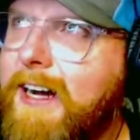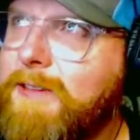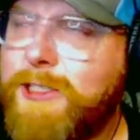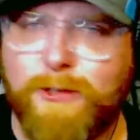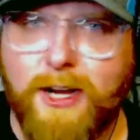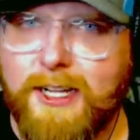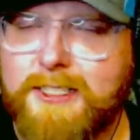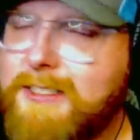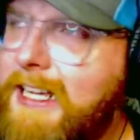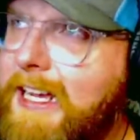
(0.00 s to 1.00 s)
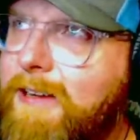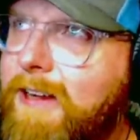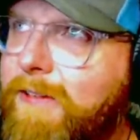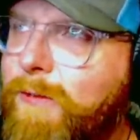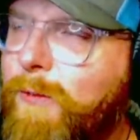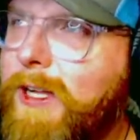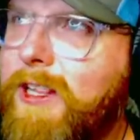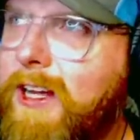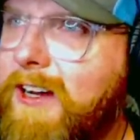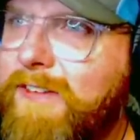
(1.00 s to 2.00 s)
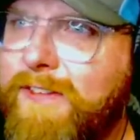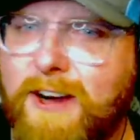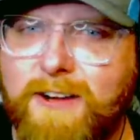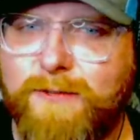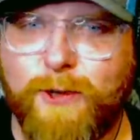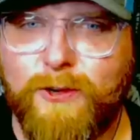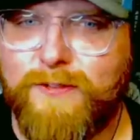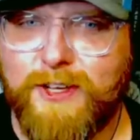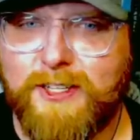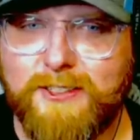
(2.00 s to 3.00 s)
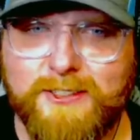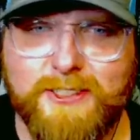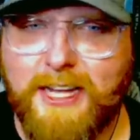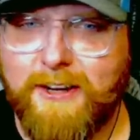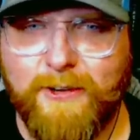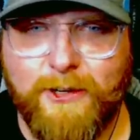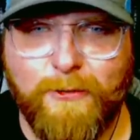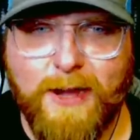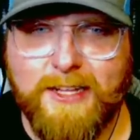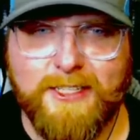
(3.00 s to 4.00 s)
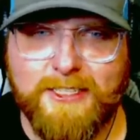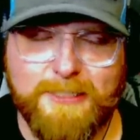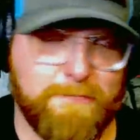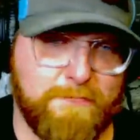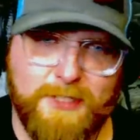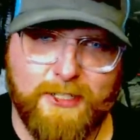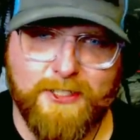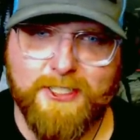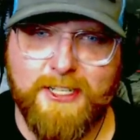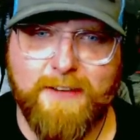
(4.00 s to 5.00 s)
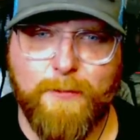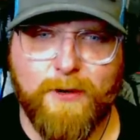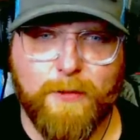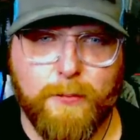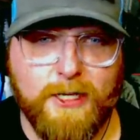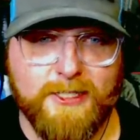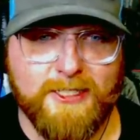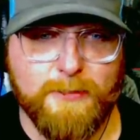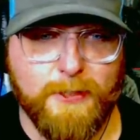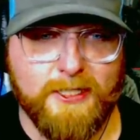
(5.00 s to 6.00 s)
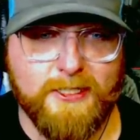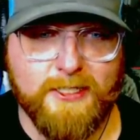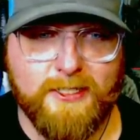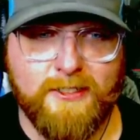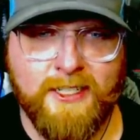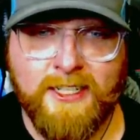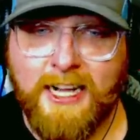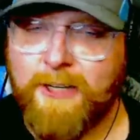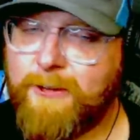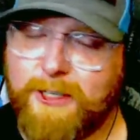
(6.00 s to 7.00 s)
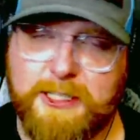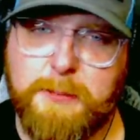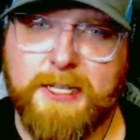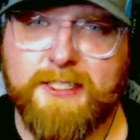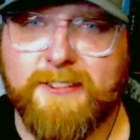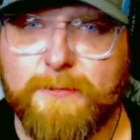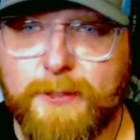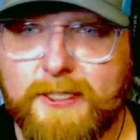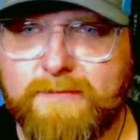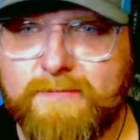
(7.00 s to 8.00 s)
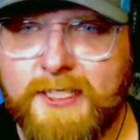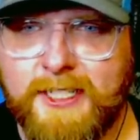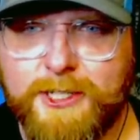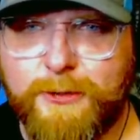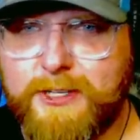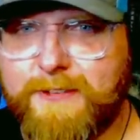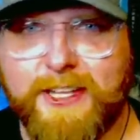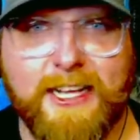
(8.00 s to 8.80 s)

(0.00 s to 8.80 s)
trucks, and we love off-road vehicles. I don't know why this, you know, doesn't have more of a presence, but it doesn't. I know they're expensive, but so is everything